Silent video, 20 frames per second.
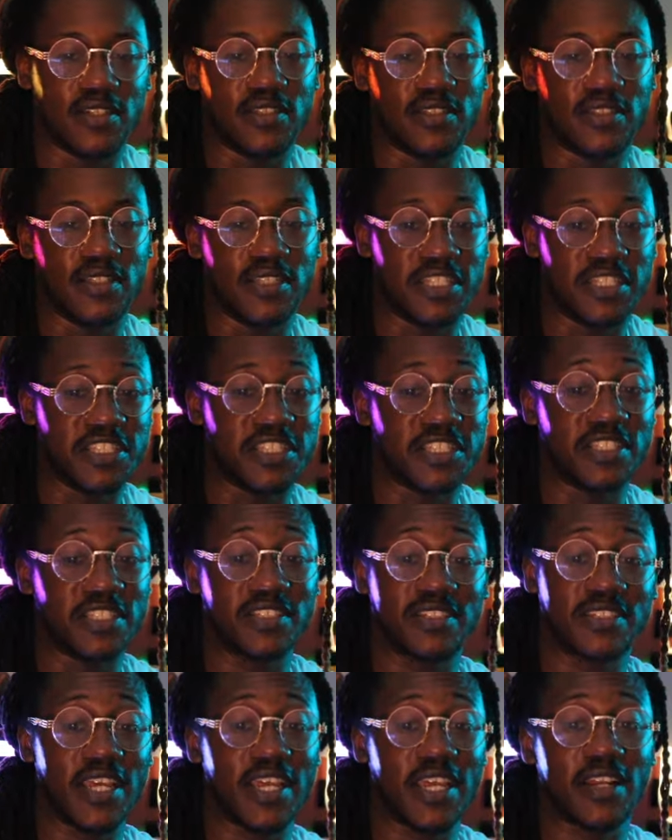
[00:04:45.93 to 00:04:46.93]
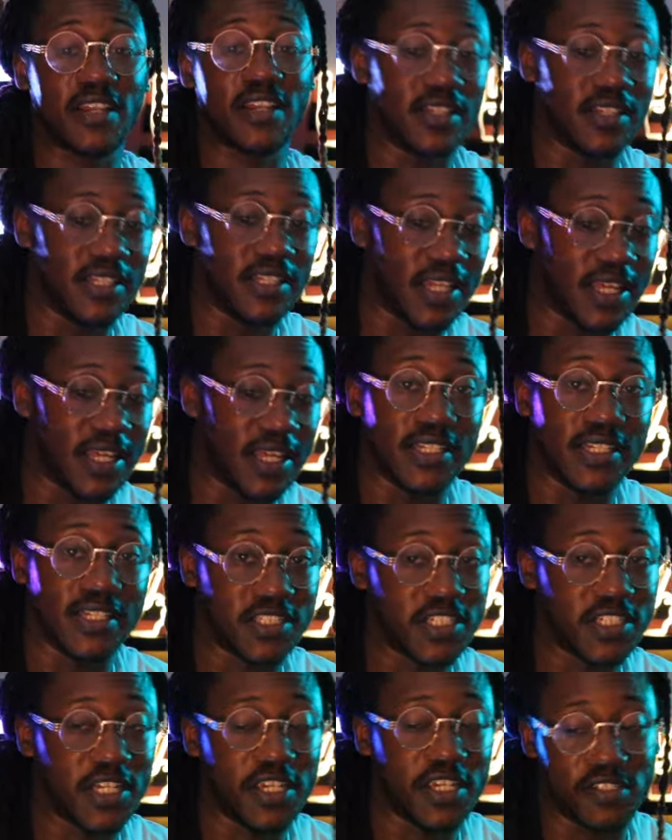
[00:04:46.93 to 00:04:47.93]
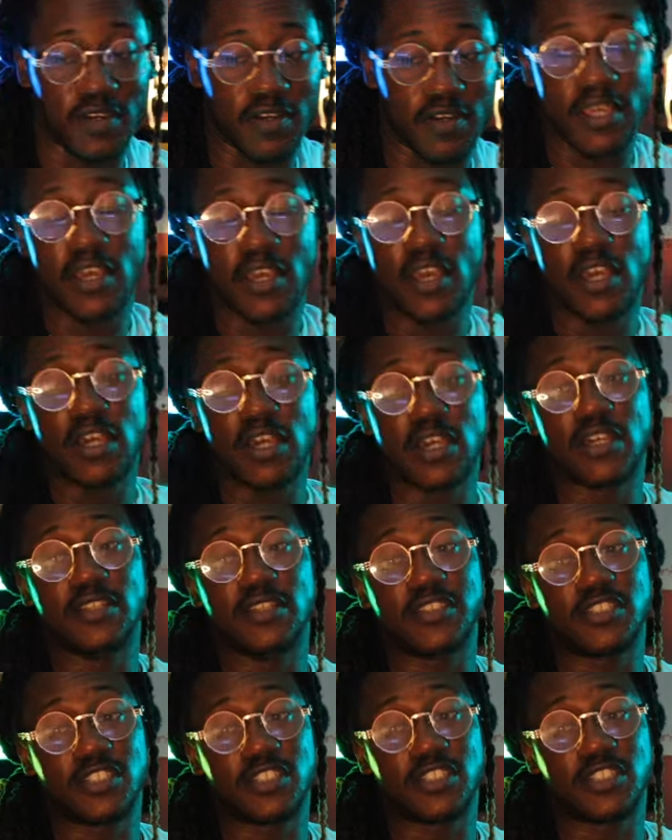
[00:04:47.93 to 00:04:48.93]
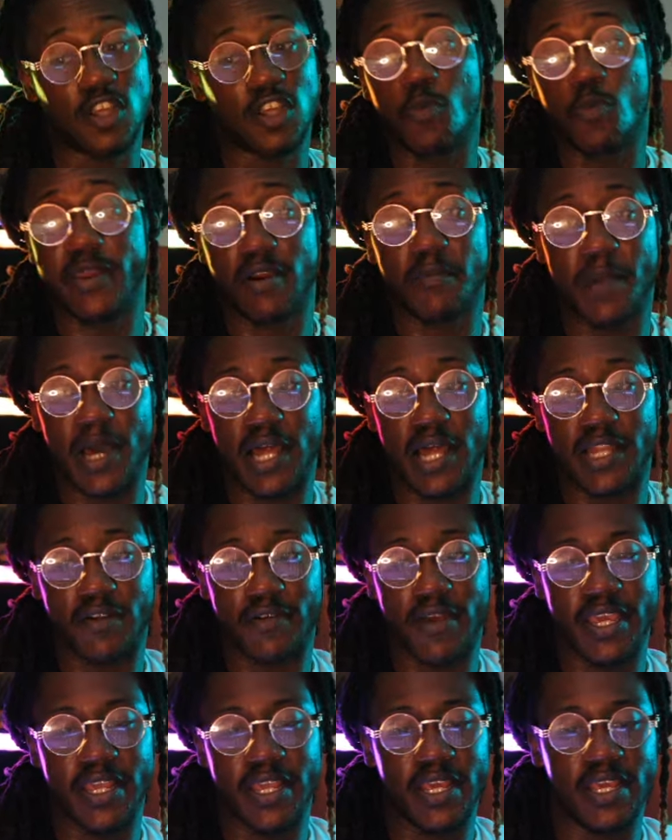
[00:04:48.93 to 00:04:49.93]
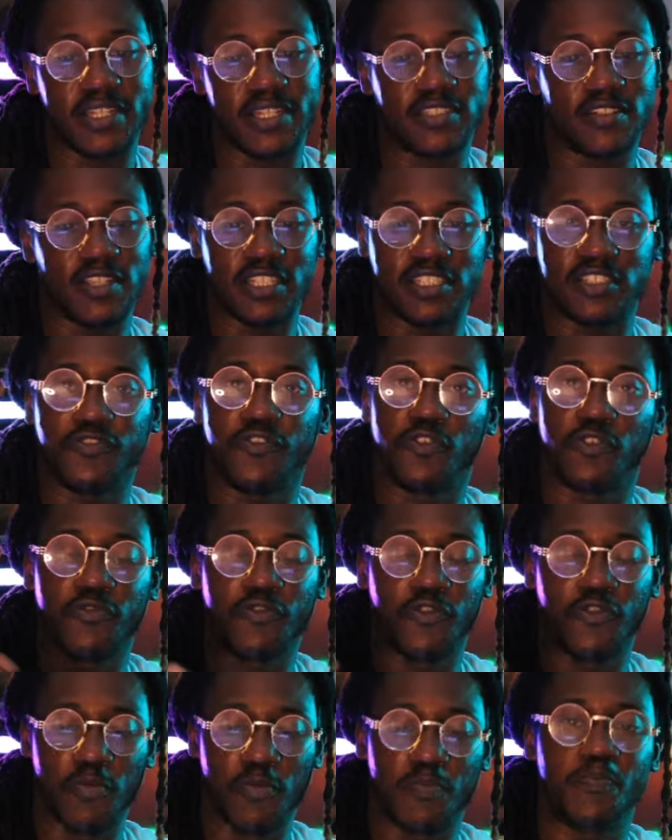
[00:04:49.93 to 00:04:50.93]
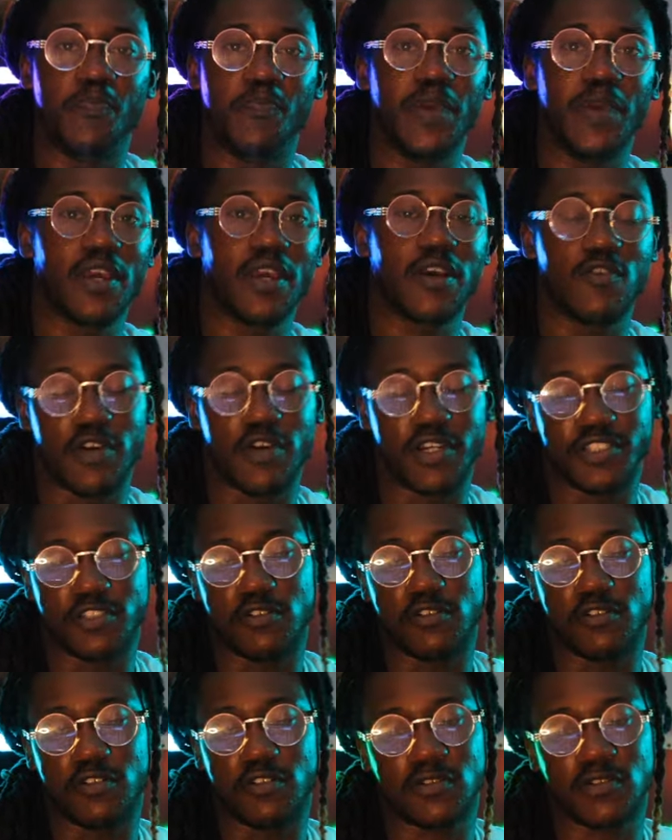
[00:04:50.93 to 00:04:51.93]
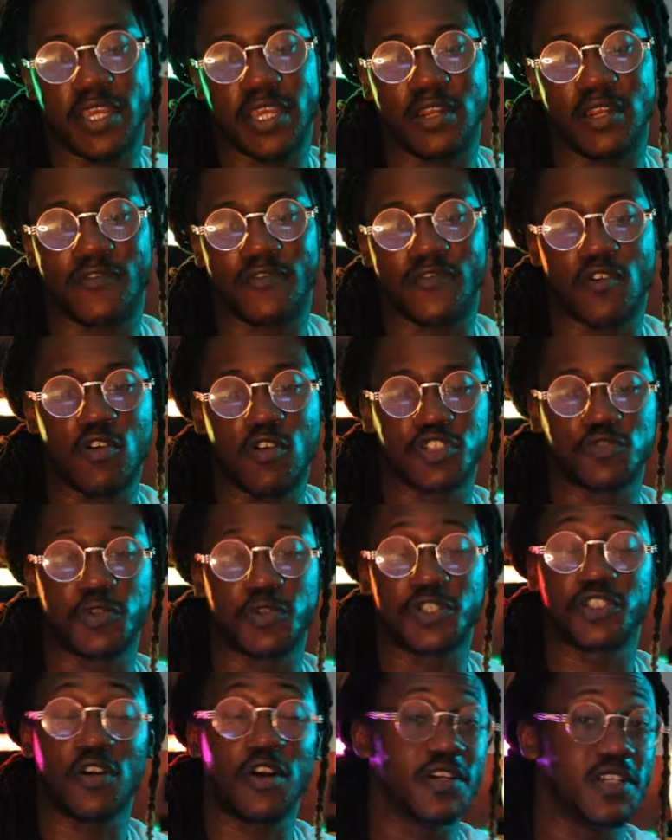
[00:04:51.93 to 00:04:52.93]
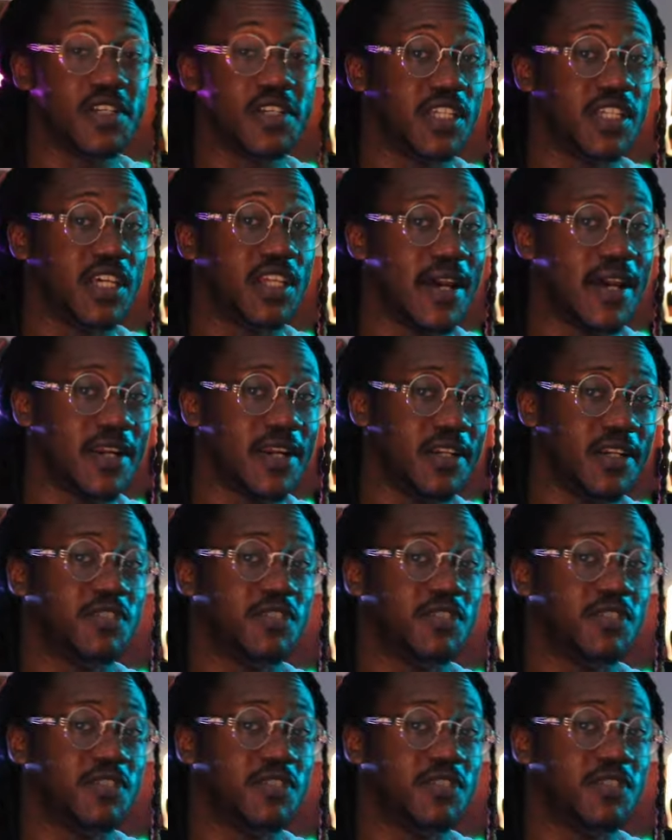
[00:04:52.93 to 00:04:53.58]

This is technically like an exchange, right? Let's go parabolic, right? And it's it's for for Bitcoin tokens, right? And of course, we're starting to see a lot of these